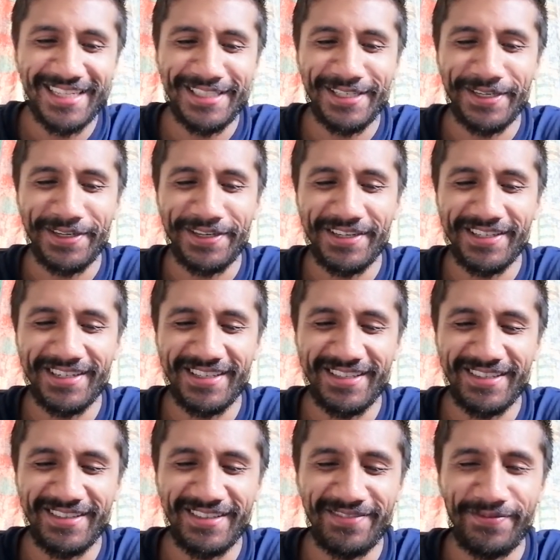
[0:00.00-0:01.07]
So
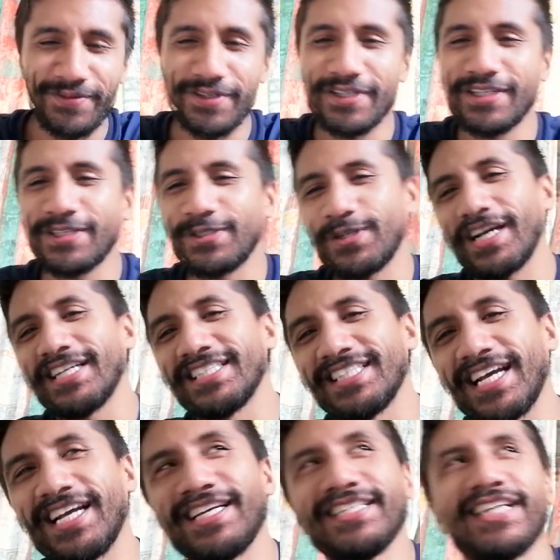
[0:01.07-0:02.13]
for you to try and
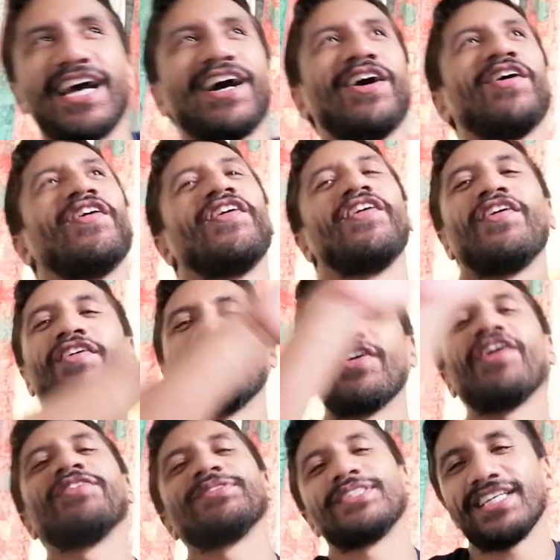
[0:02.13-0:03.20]
change a whole
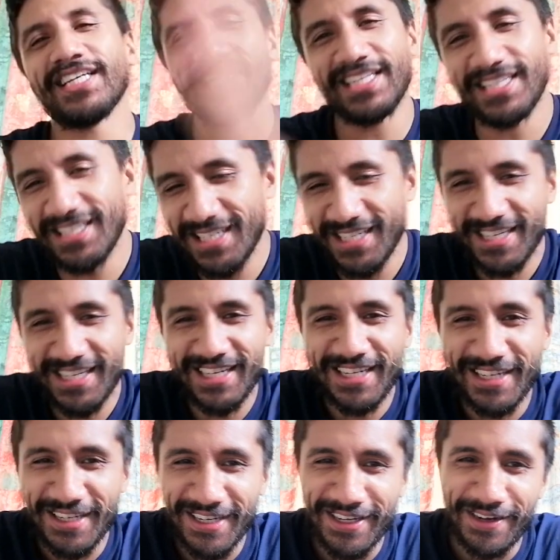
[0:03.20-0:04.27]
culture
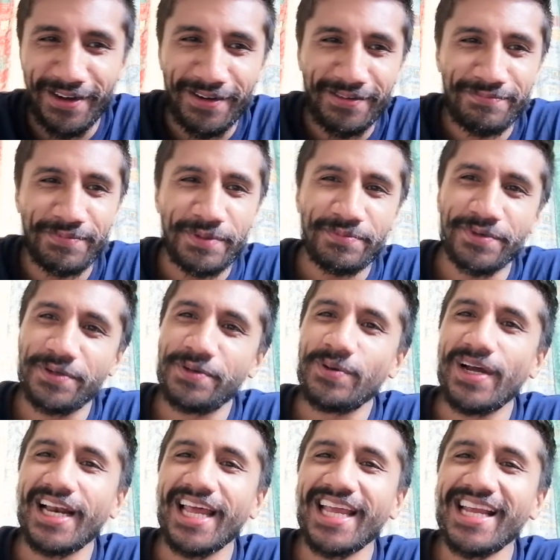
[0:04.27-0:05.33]
of people who
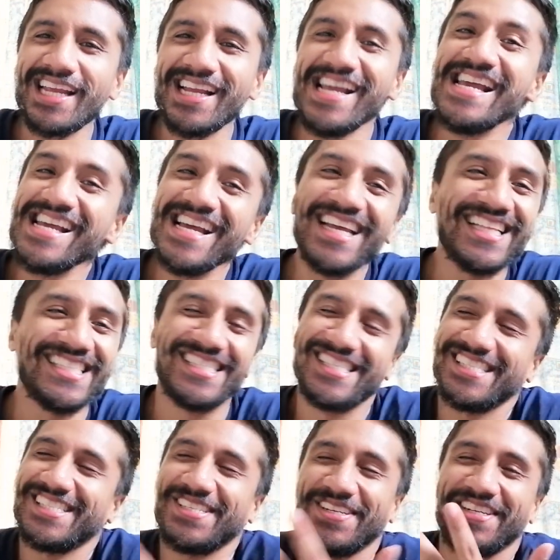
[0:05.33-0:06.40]
are late, it's
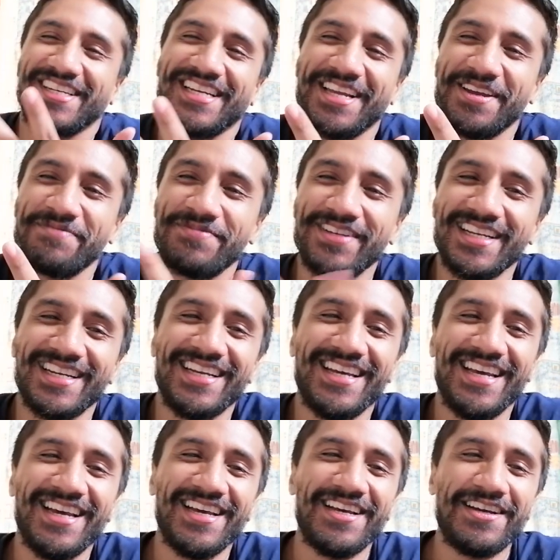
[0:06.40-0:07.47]
just not gonna happen.
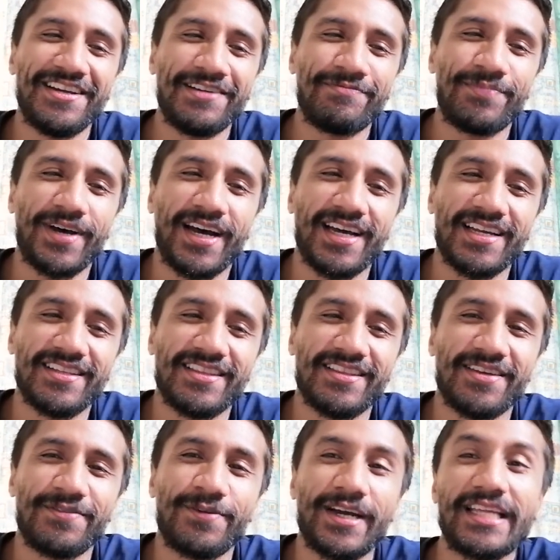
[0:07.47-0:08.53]
But
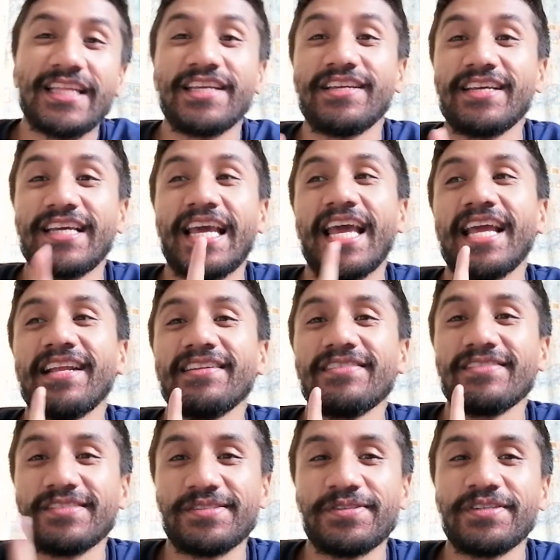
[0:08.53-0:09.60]
the way that you can
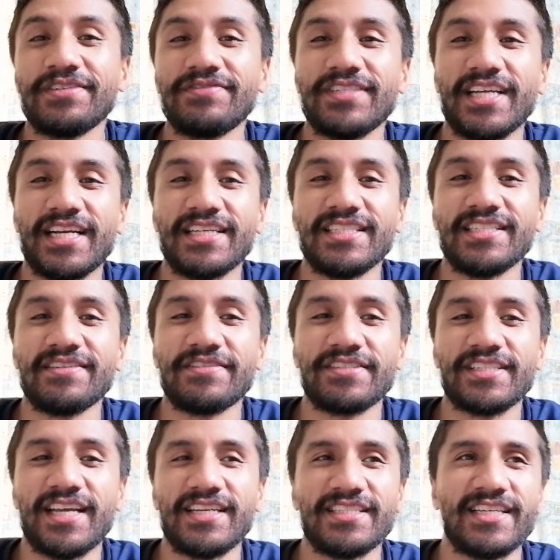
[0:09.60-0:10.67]
sort of change it or
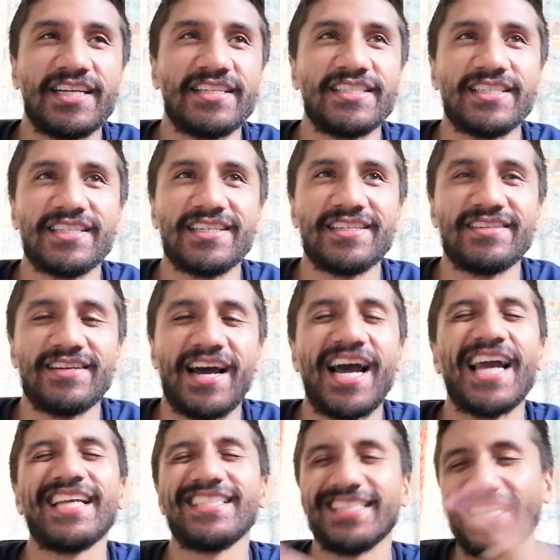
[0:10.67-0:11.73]
start changing it,
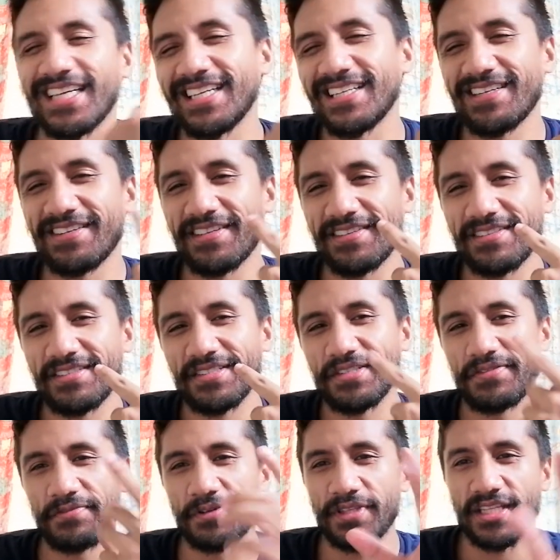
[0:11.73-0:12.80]
I think, is
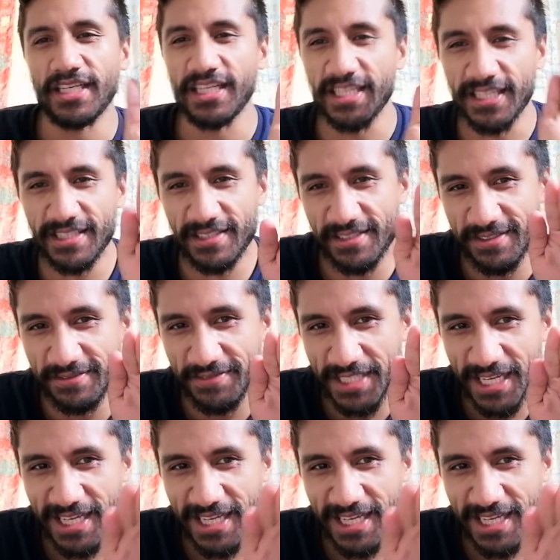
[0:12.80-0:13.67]
with the kids.